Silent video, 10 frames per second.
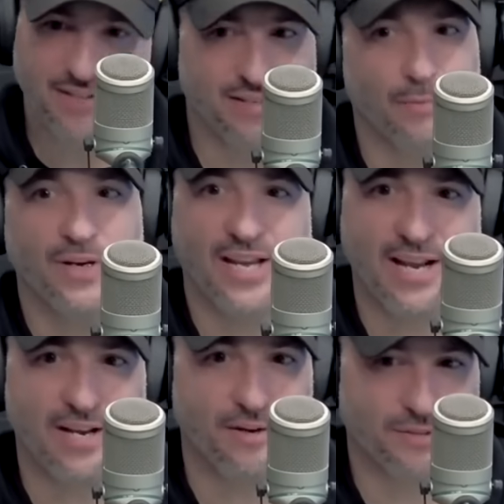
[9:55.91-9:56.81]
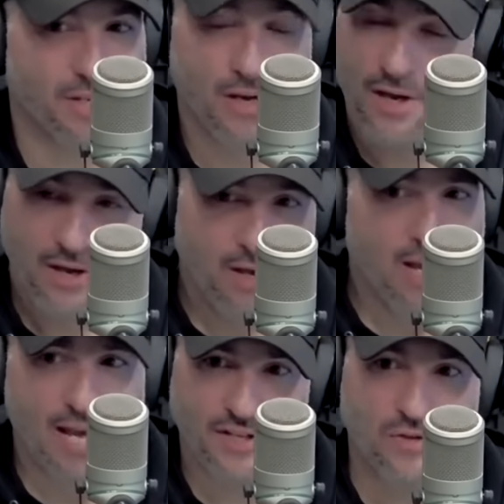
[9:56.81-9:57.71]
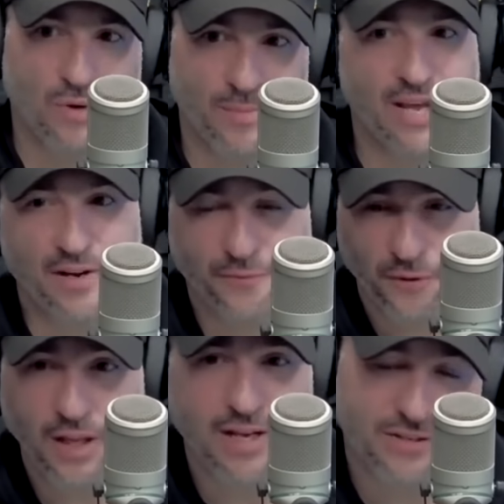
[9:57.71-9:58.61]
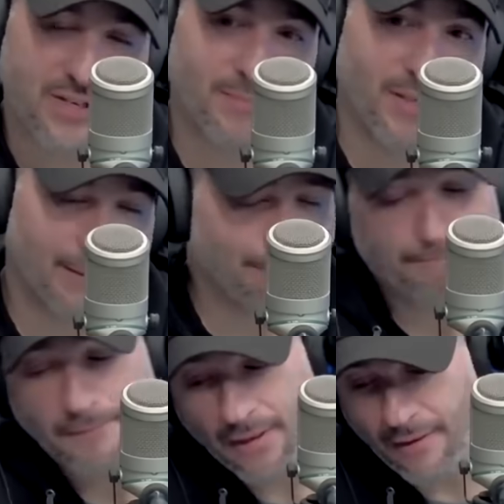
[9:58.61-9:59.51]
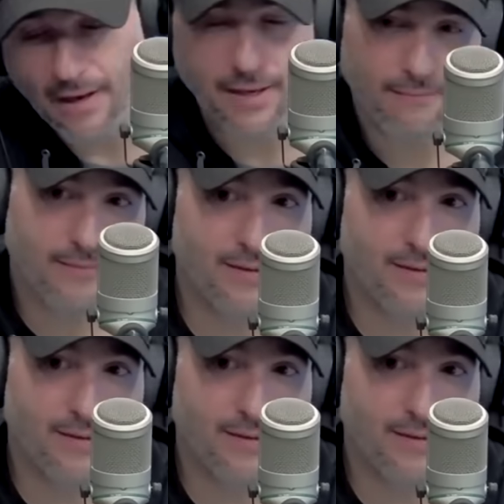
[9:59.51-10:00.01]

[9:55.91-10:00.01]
It's like when Kenny goes, hey, this is what I'm getting for lunch. And I'm like, all right.